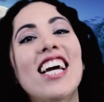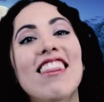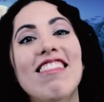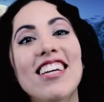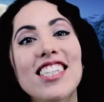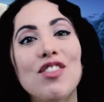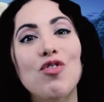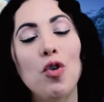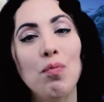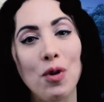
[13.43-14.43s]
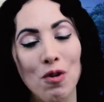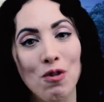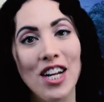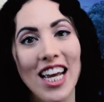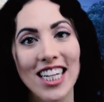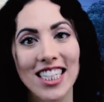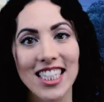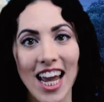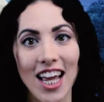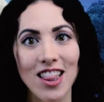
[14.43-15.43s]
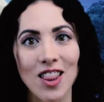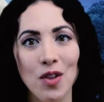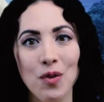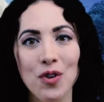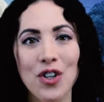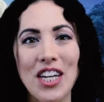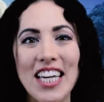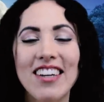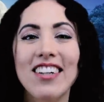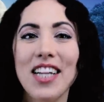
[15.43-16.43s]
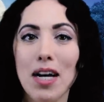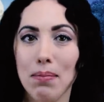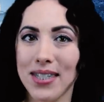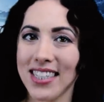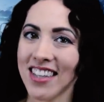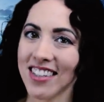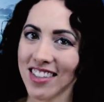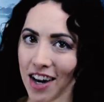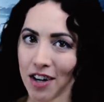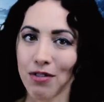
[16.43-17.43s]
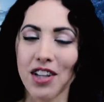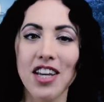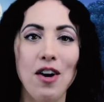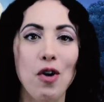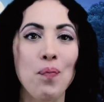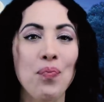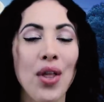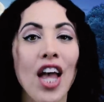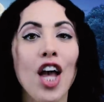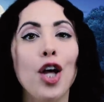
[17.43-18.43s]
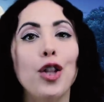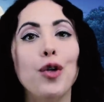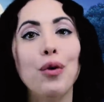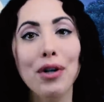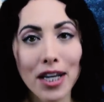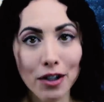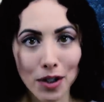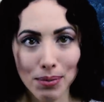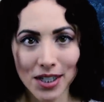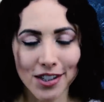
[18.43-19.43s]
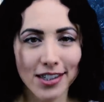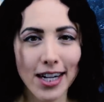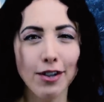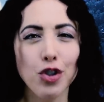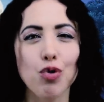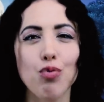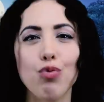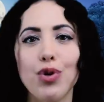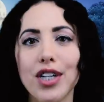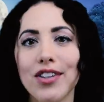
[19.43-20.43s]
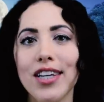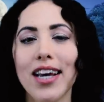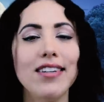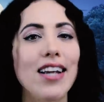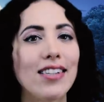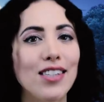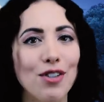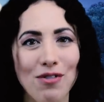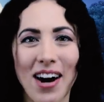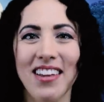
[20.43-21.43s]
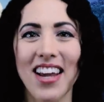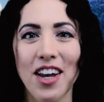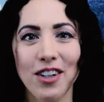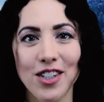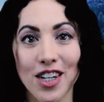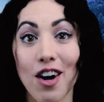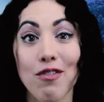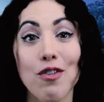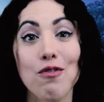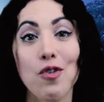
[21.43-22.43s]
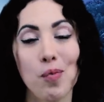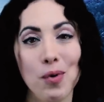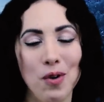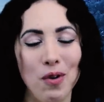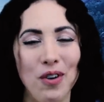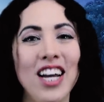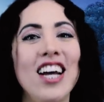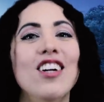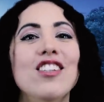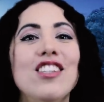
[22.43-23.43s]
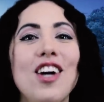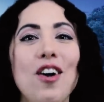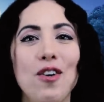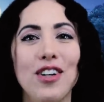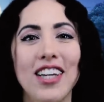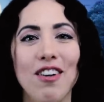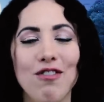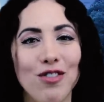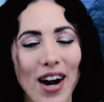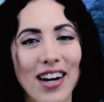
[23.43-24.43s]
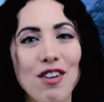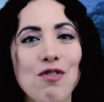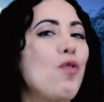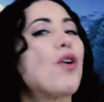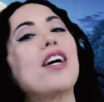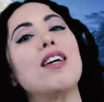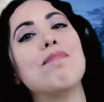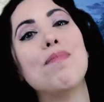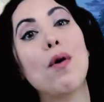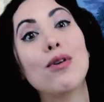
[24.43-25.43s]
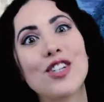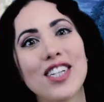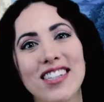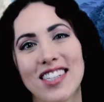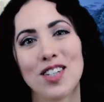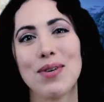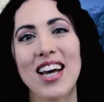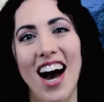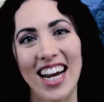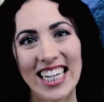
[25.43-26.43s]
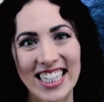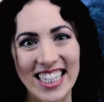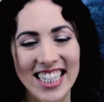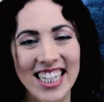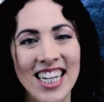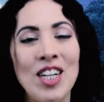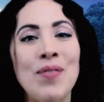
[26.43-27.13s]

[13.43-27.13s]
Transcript: This full moon is a lunar eclipse in the sign of Leo. Lunar eclipses tend to really intensify the energy of the full moon, so get ready for emotions to be heightened.